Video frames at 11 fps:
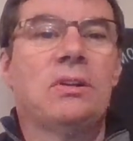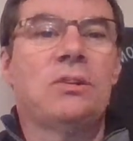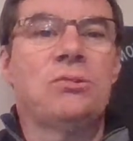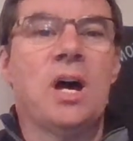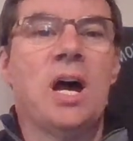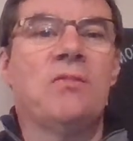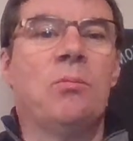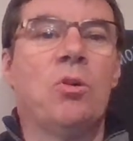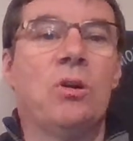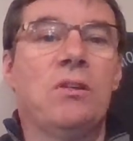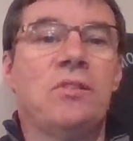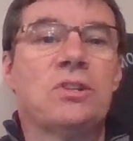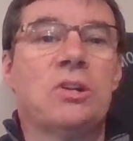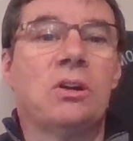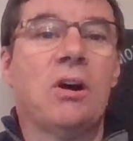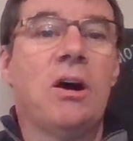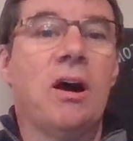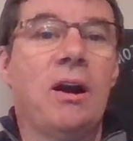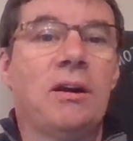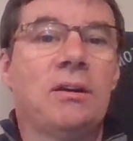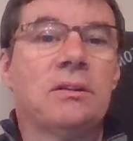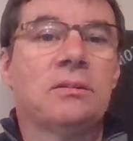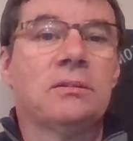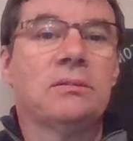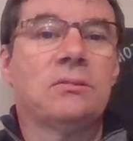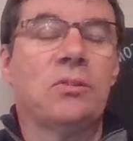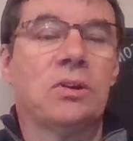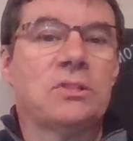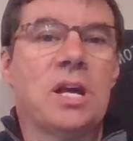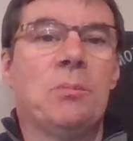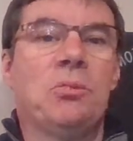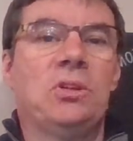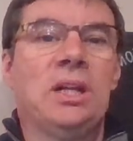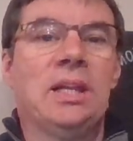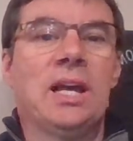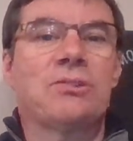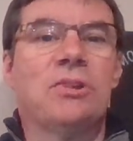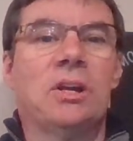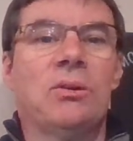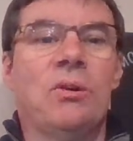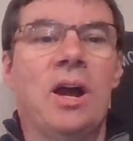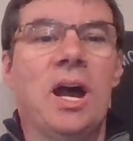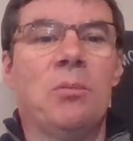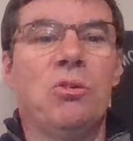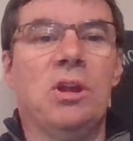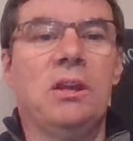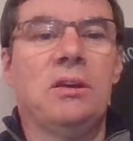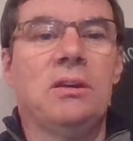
Drive a more efficient car for example, electric or hybrid.